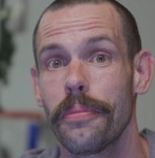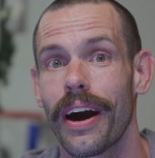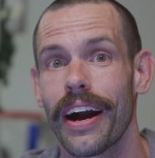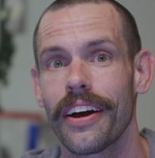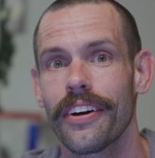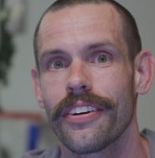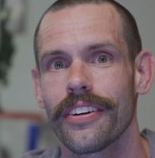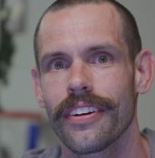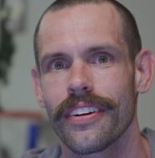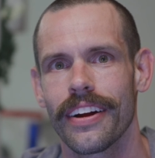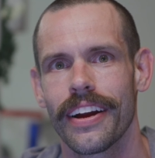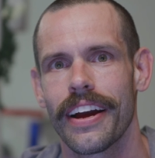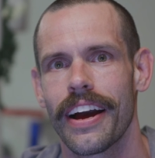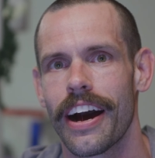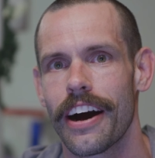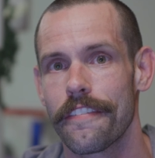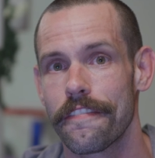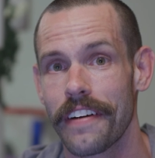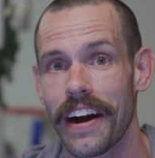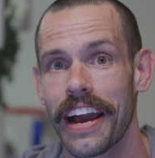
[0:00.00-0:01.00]
away. I
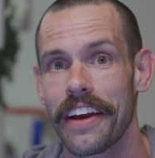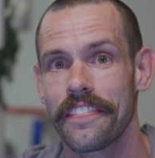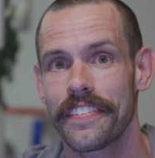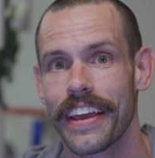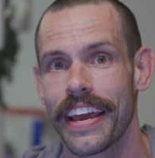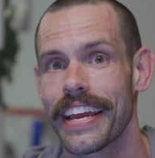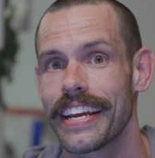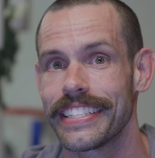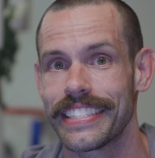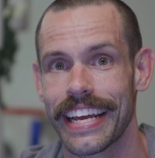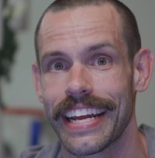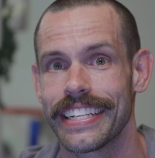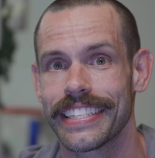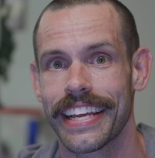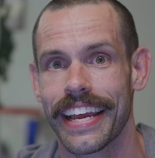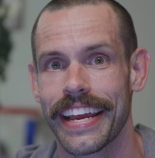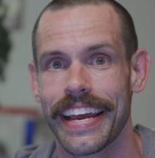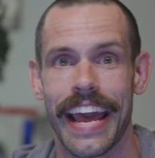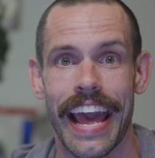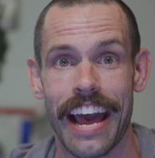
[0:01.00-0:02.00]
figured I'd get a better night's
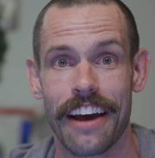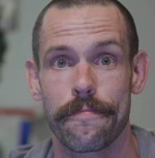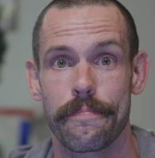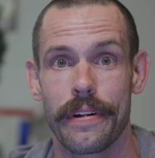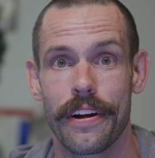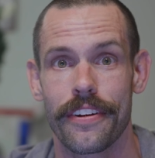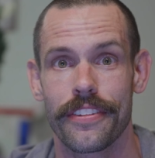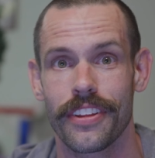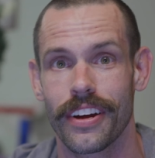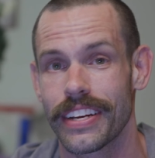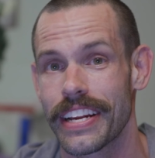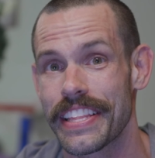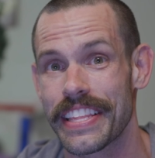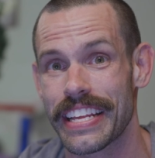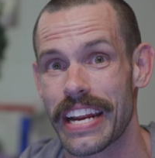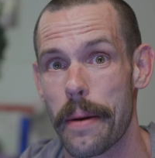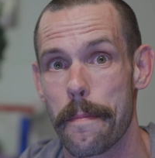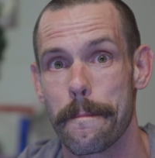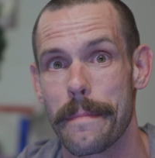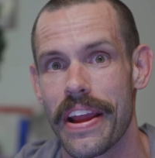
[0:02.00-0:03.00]
sleep in my own bed,
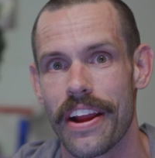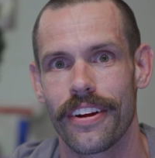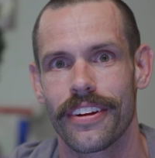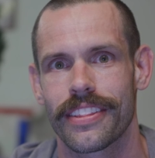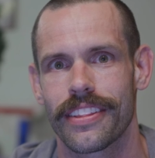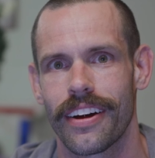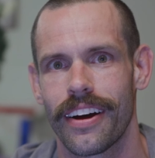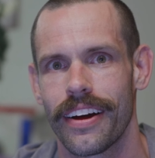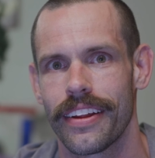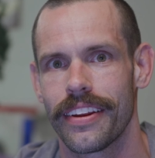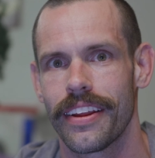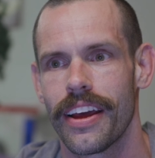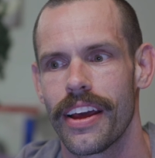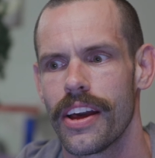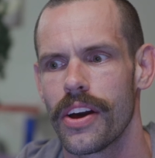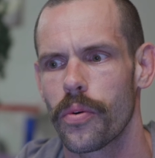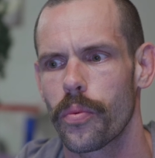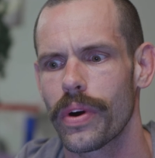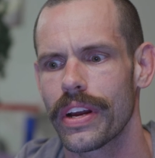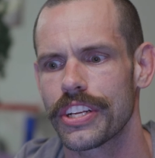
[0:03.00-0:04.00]
and this was
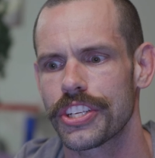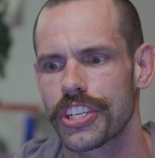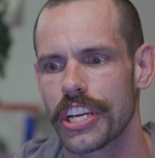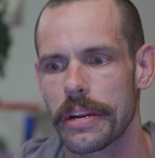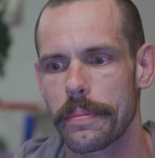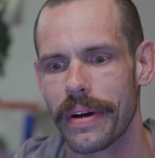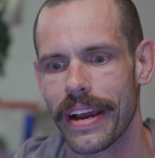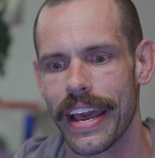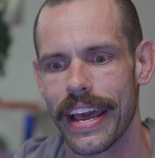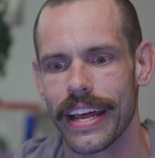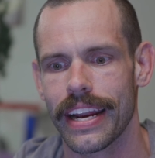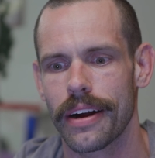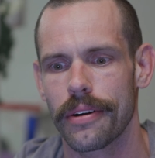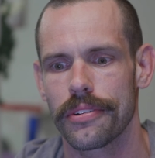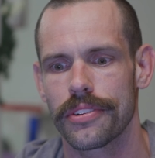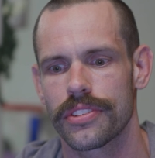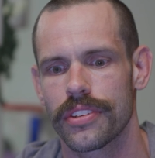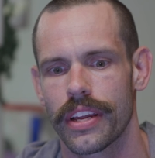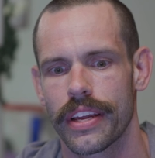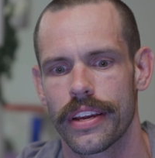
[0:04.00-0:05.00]
a great idea
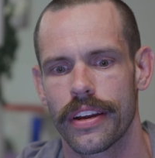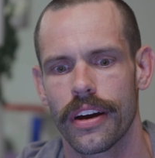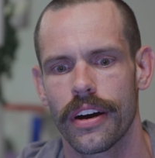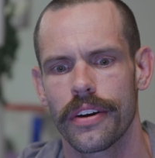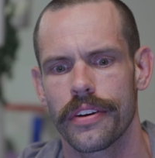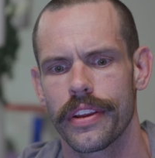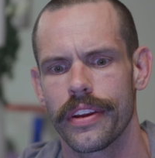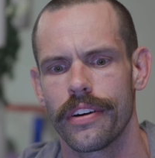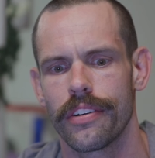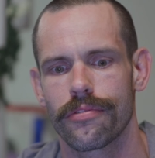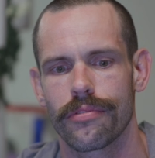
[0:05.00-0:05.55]
until my alarm